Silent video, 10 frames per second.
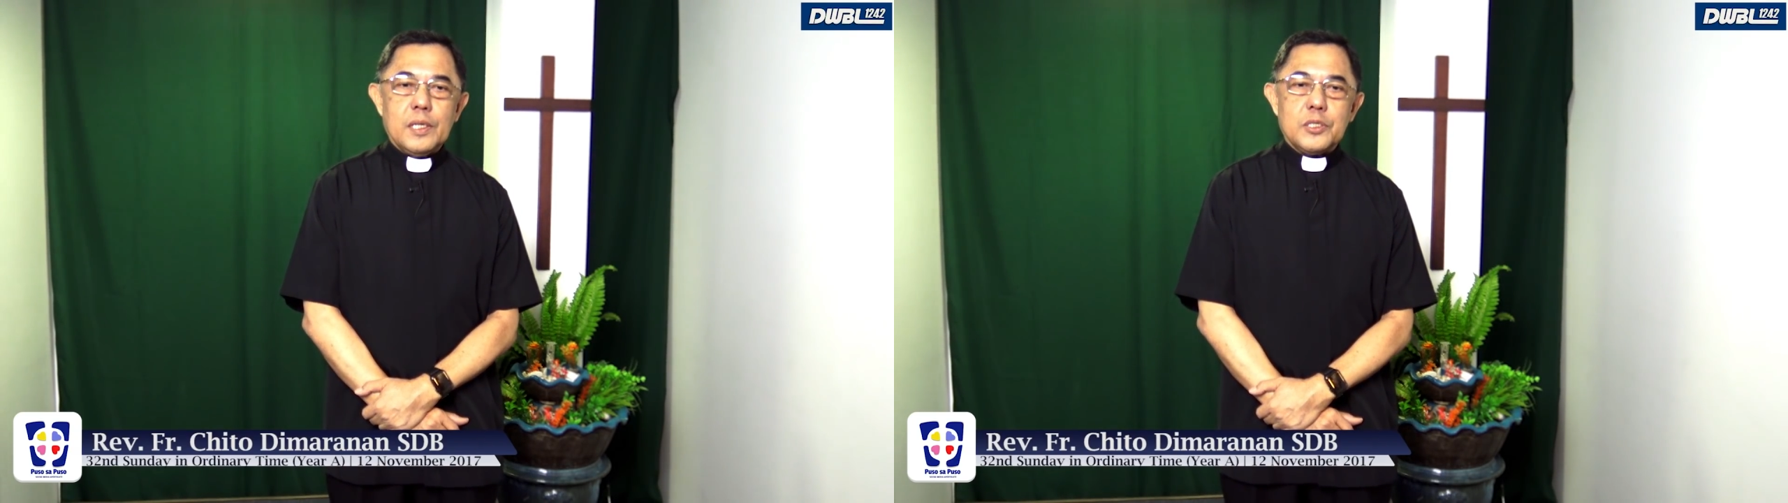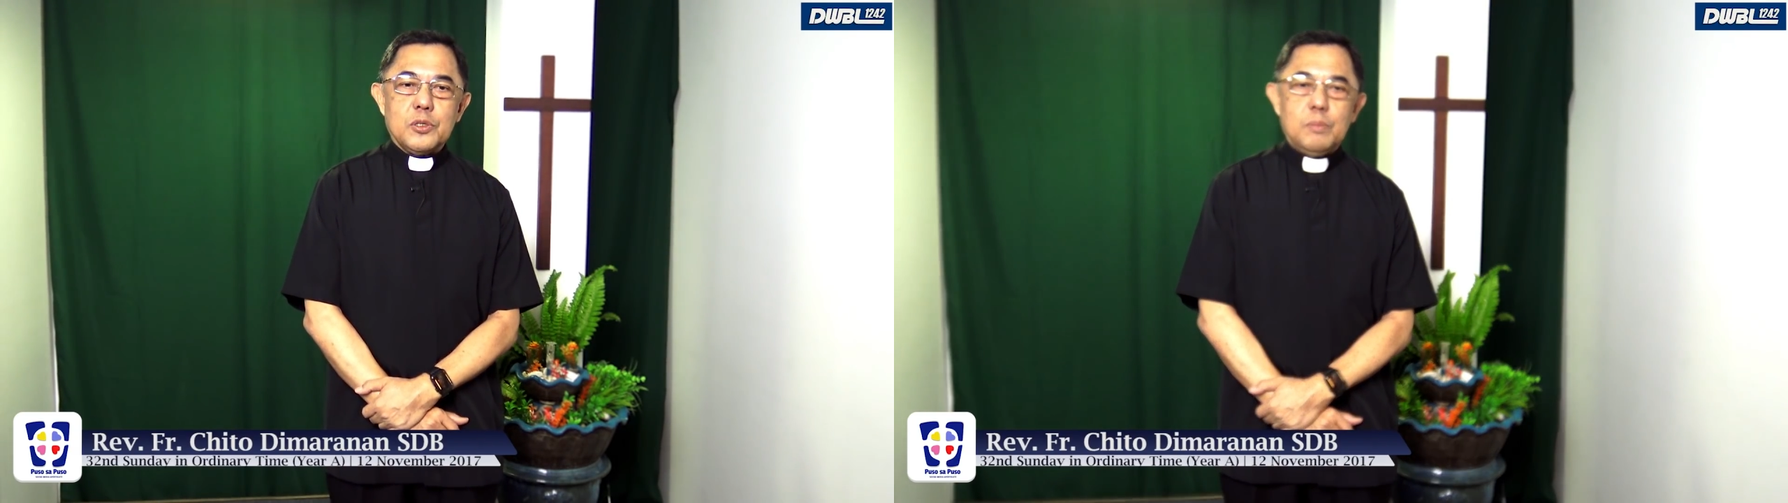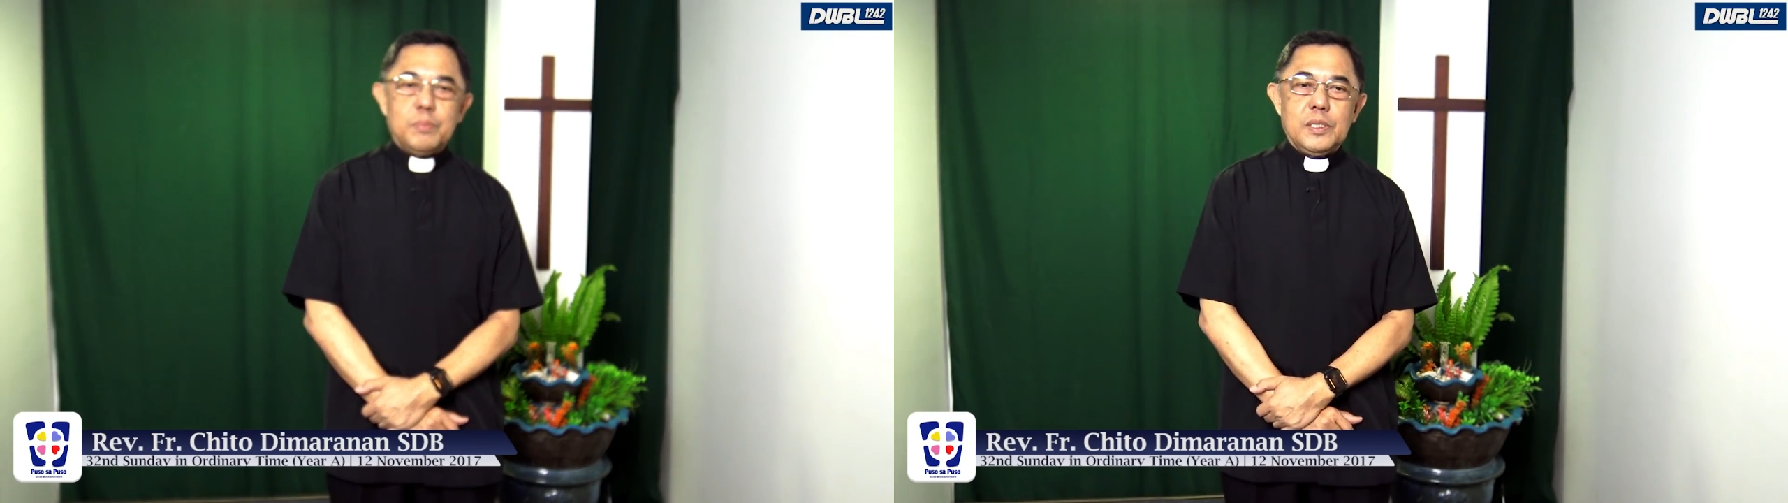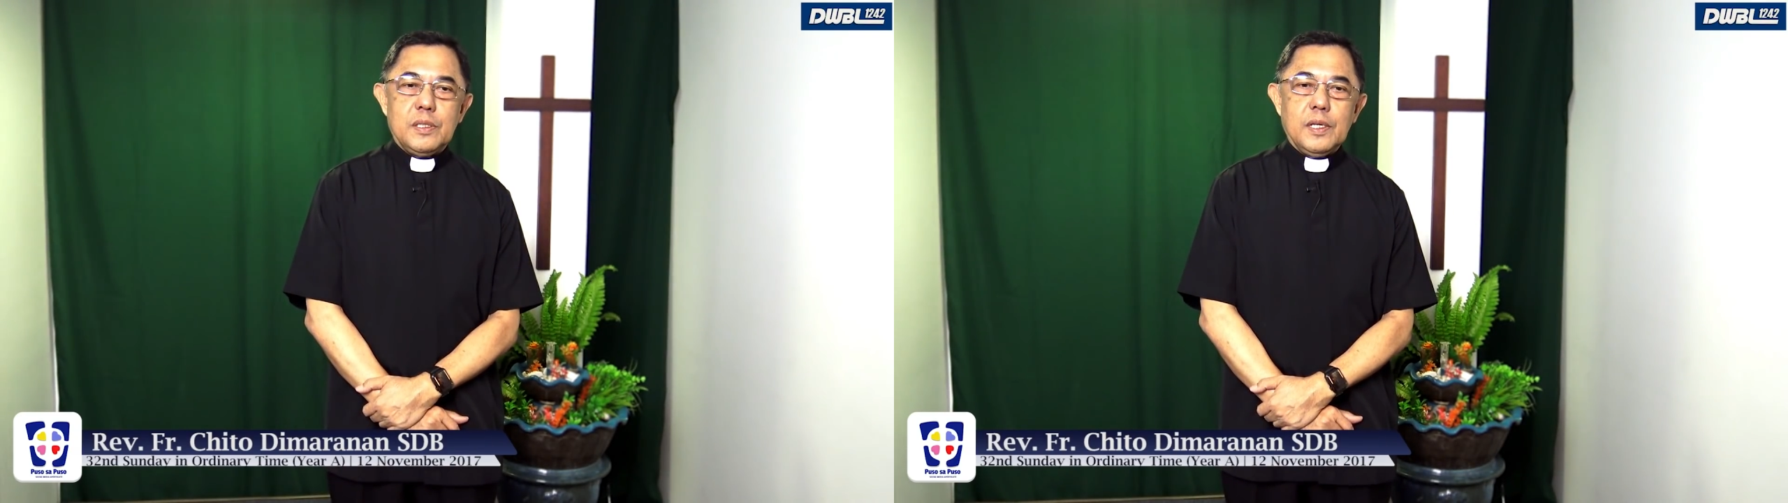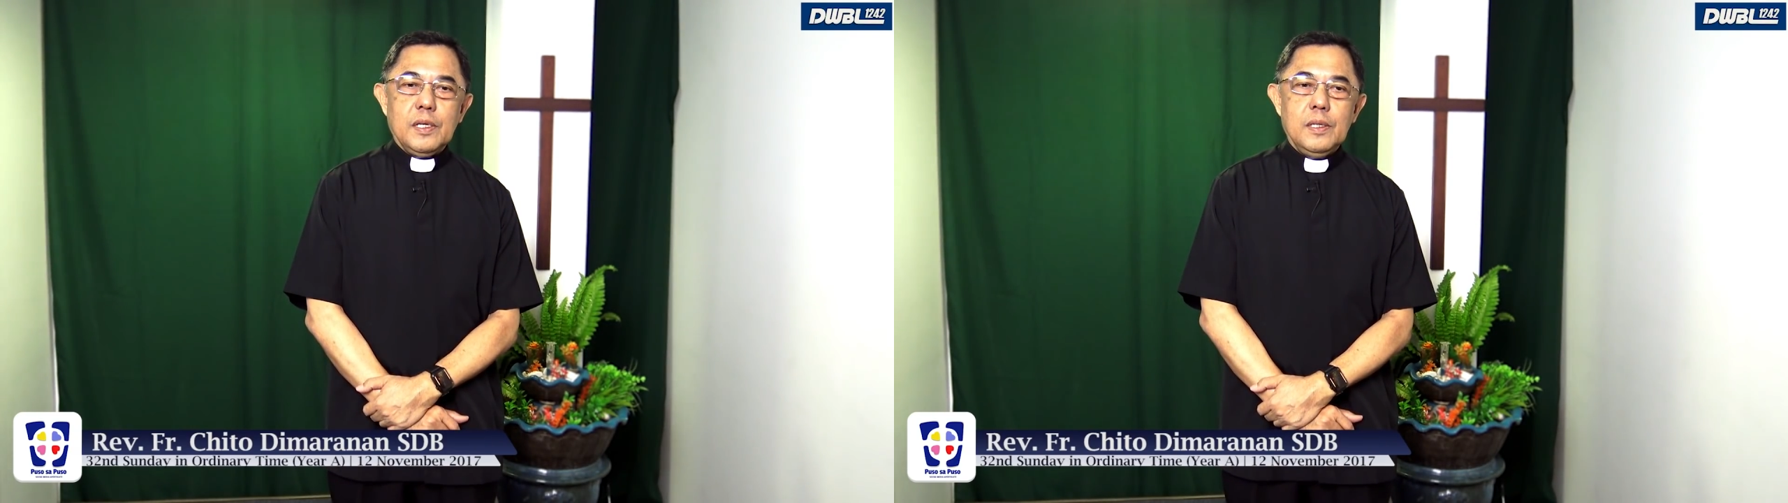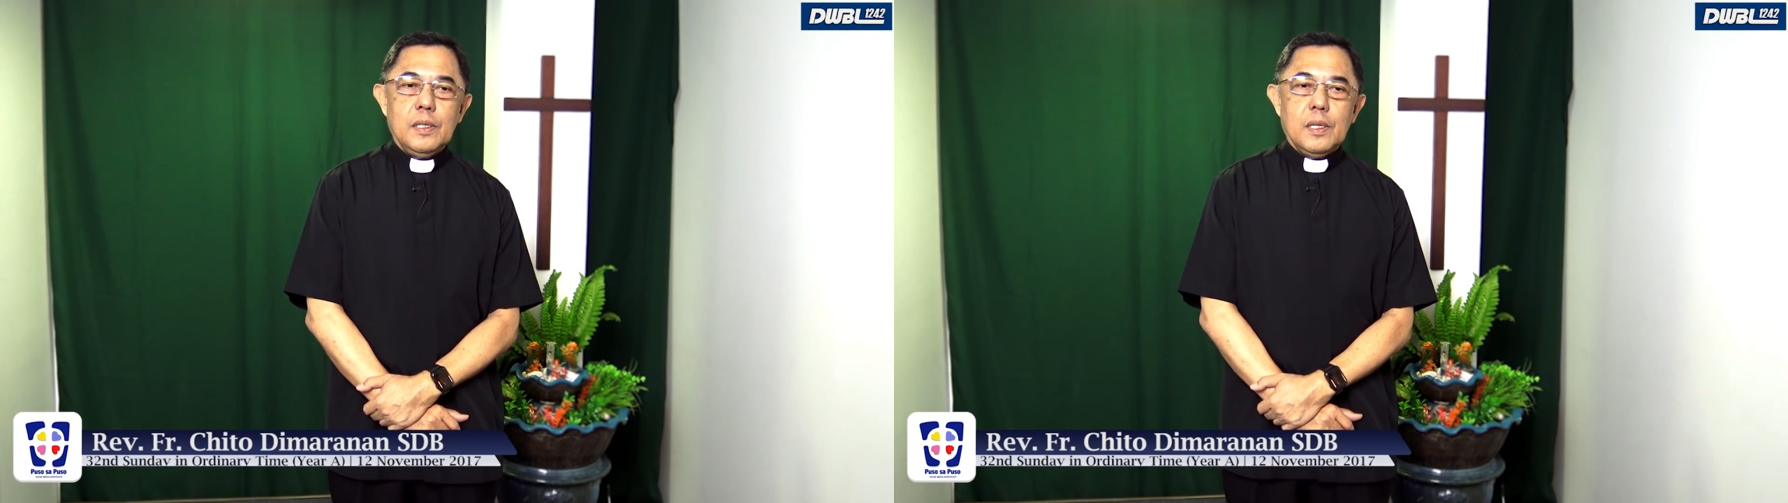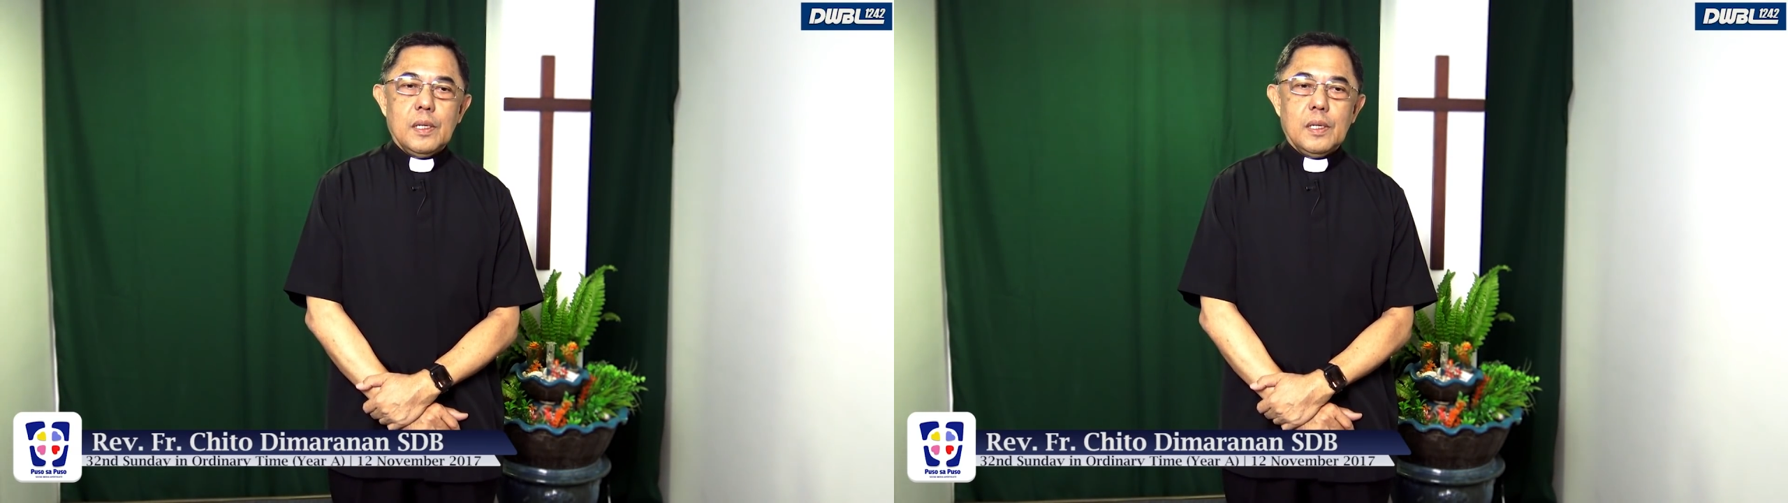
as competing